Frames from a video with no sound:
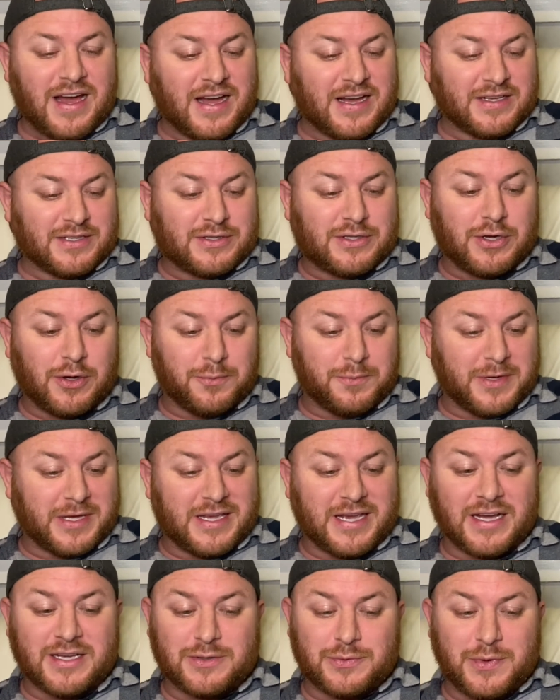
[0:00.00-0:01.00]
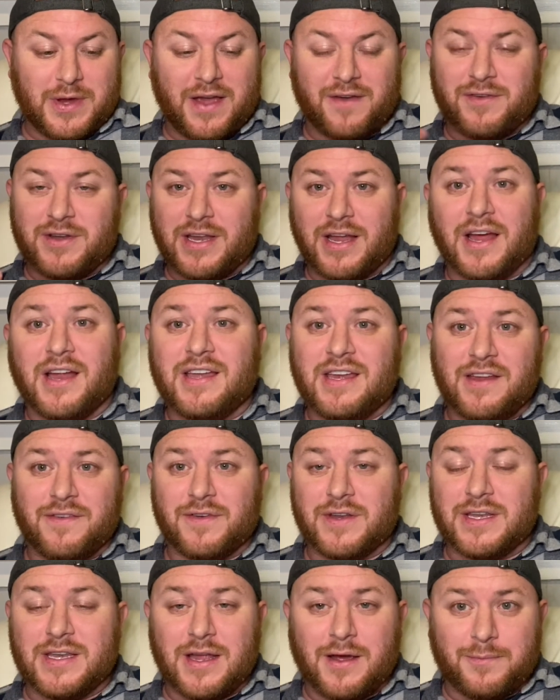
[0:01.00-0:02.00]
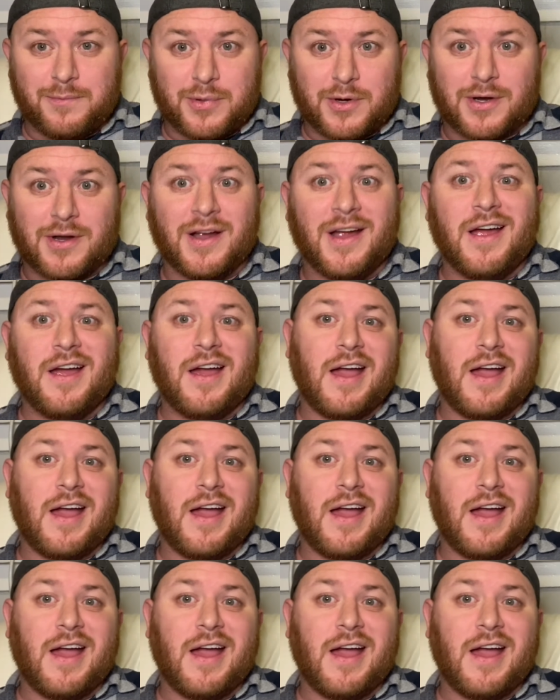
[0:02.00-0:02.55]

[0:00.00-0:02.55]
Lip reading: So because we have an uneven number,